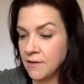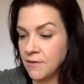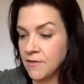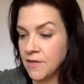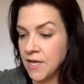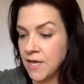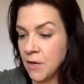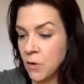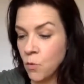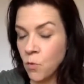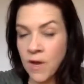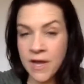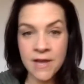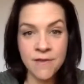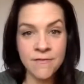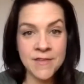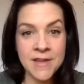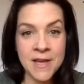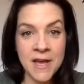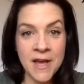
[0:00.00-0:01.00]
The Way of
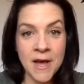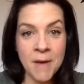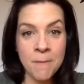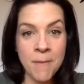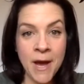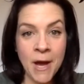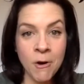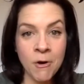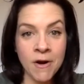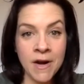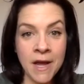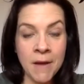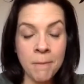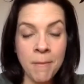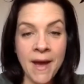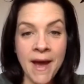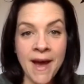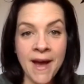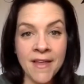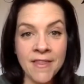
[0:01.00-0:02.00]
the Empowered
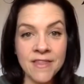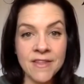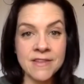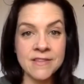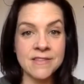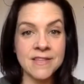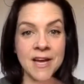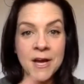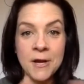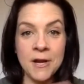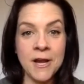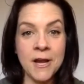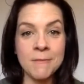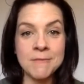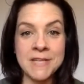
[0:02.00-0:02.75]
Empath is kind of comes.